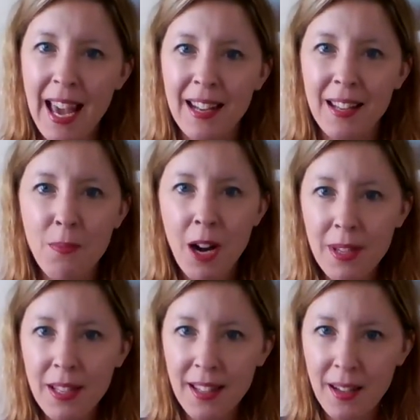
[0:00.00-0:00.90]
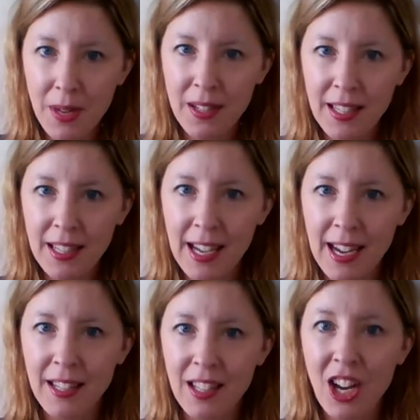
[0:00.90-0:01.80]
and as promised, I'm here
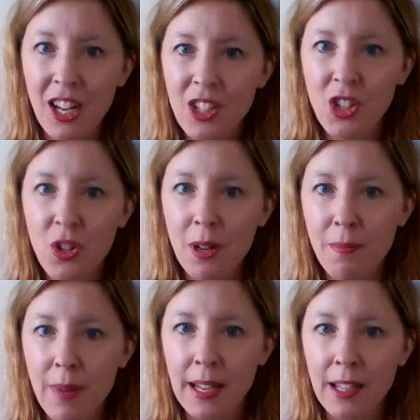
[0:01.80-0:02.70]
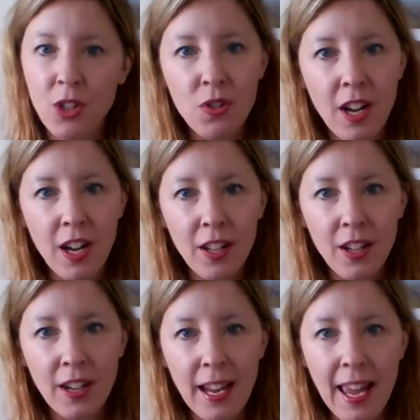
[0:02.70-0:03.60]
today to talk to you about my
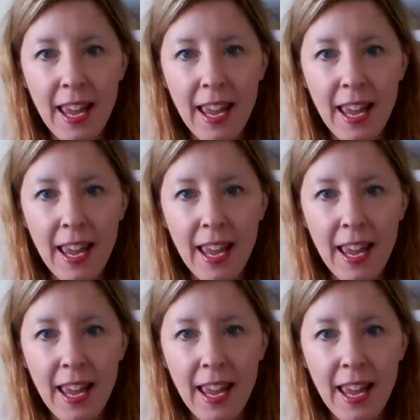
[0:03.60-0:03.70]
$2